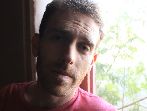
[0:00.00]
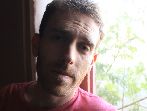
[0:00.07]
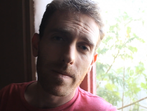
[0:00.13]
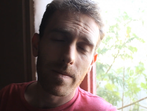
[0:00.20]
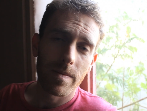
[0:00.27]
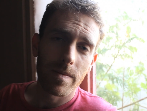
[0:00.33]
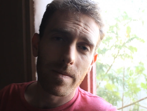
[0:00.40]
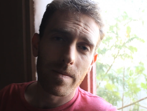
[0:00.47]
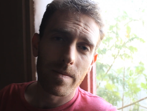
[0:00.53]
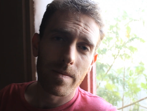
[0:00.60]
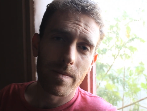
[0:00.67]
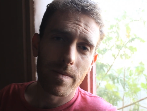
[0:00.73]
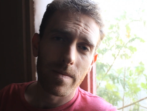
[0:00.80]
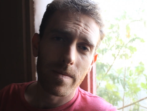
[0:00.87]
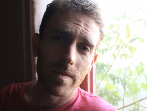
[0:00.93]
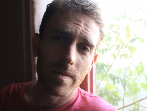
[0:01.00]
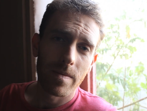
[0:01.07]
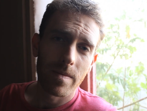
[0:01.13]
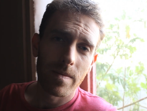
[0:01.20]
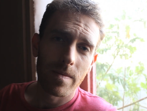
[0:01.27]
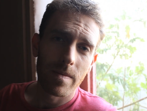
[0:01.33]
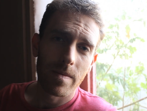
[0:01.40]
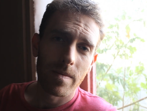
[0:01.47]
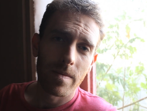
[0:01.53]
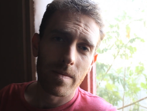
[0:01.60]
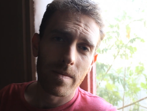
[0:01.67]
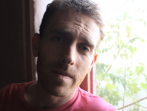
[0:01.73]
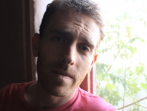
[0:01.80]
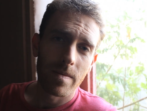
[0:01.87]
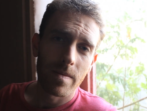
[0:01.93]

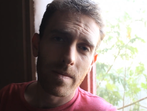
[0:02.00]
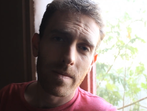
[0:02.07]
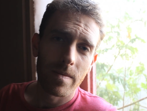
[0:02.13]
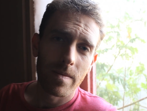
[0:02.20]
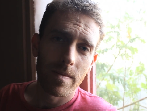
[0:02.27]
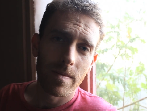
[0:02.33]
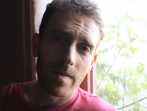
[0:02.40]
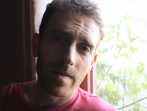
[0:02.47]
Nothing is said.